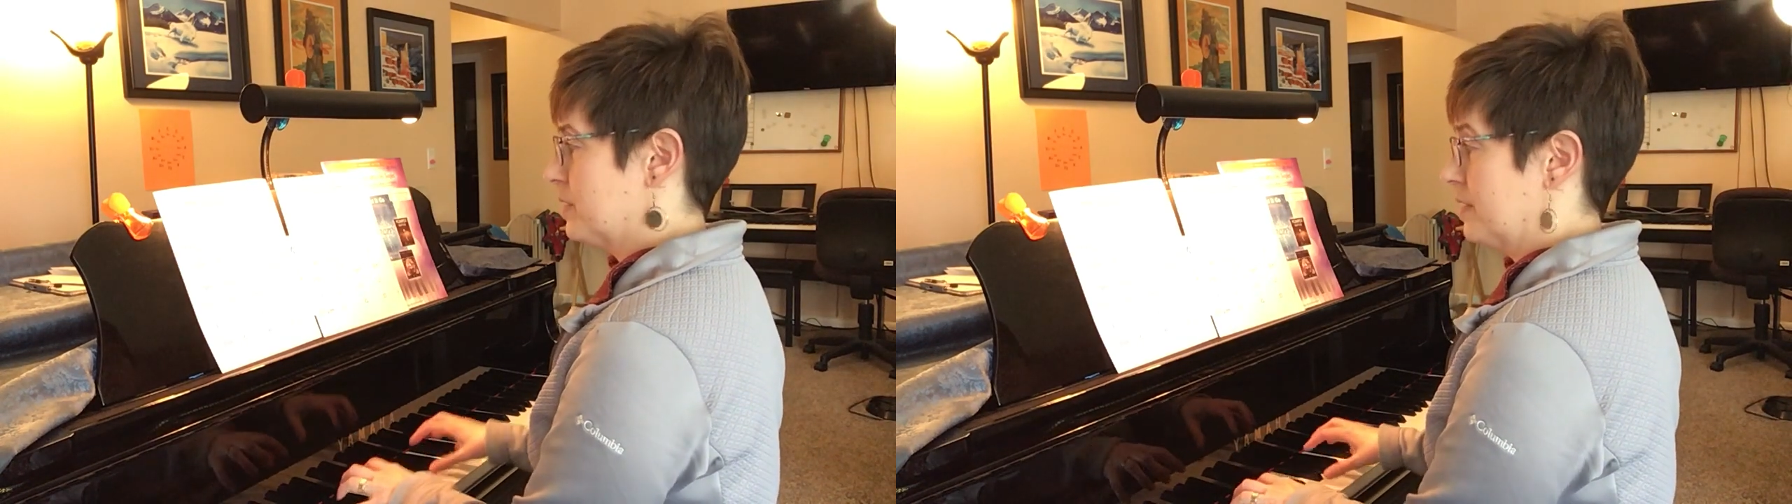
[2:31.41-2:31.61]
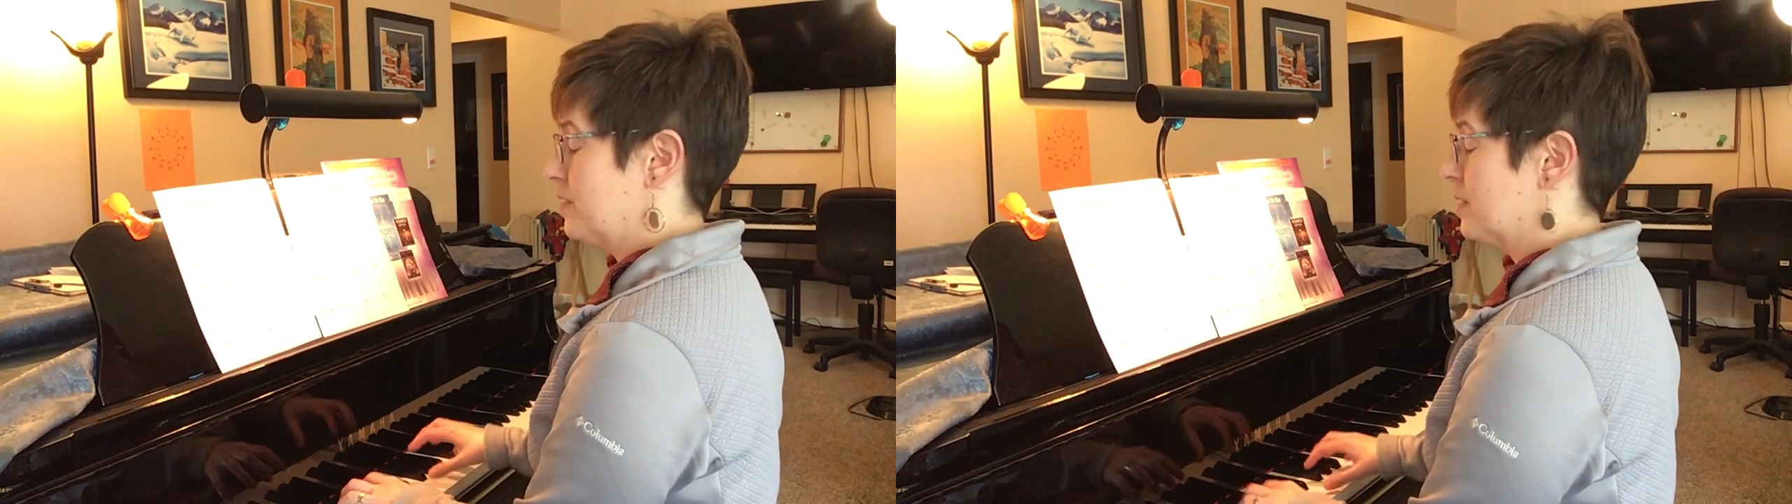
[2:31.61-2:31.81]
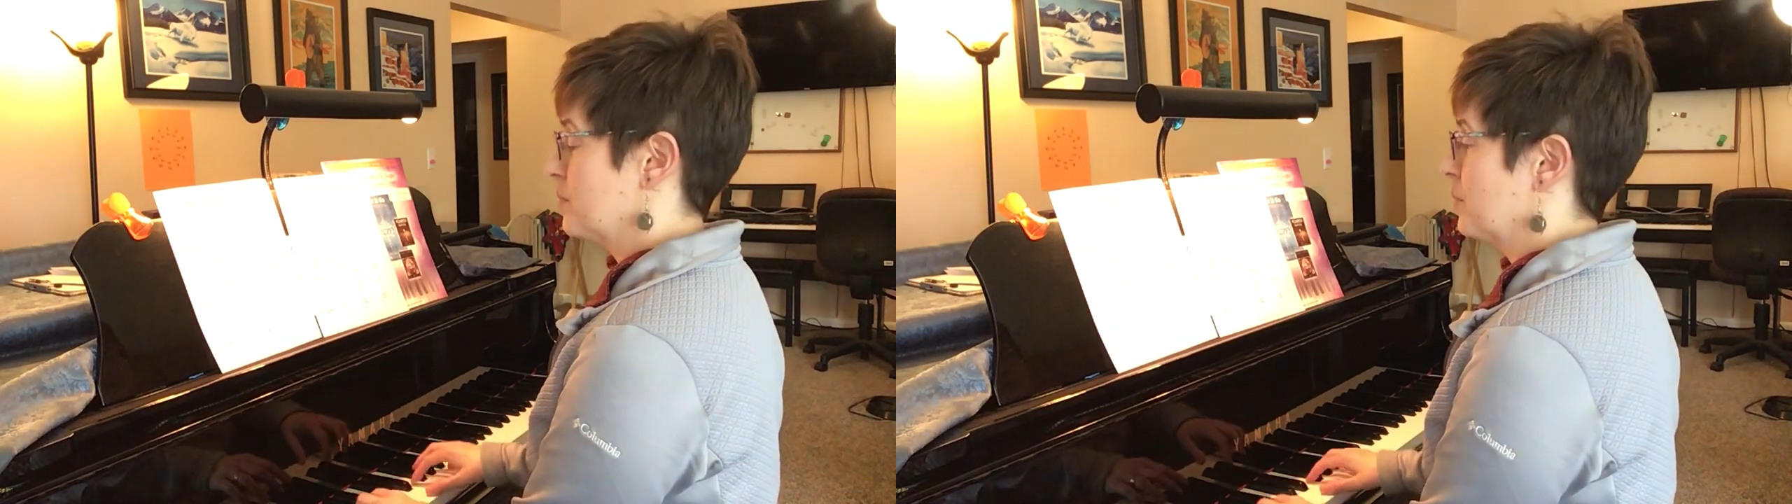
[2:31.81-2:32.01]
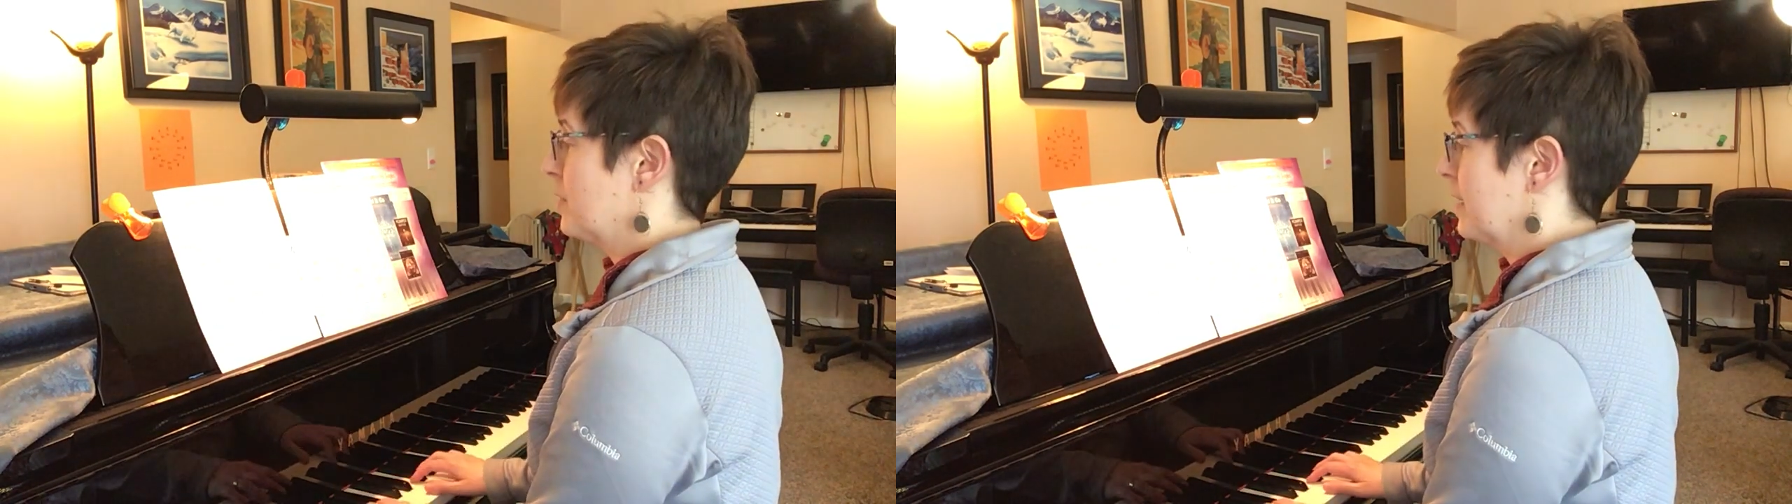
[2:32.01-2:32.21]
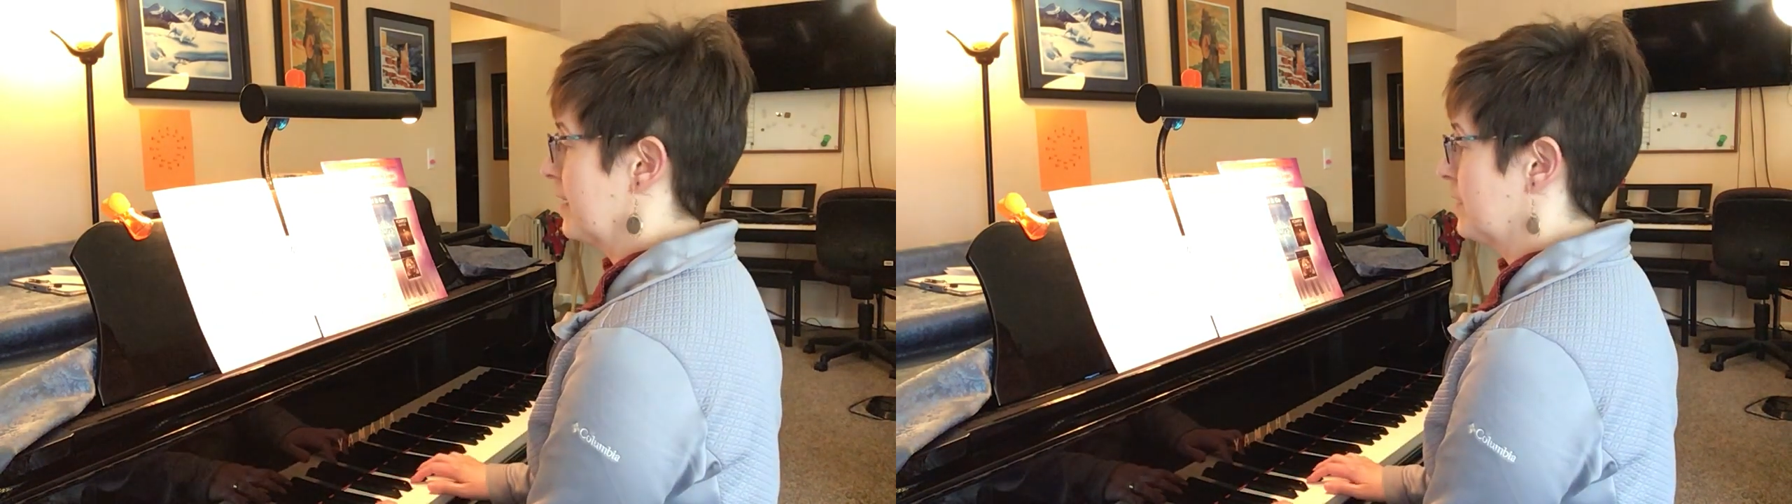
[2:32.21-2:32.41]
shells in both
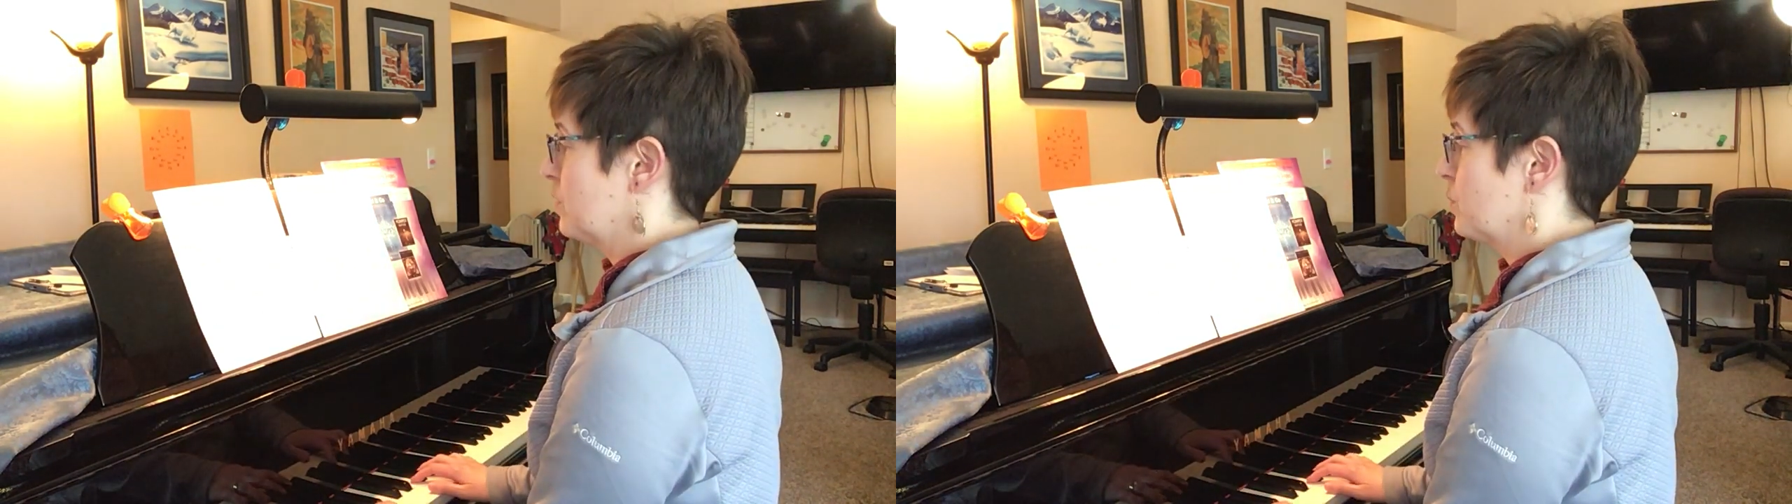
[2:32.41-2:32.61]
hands,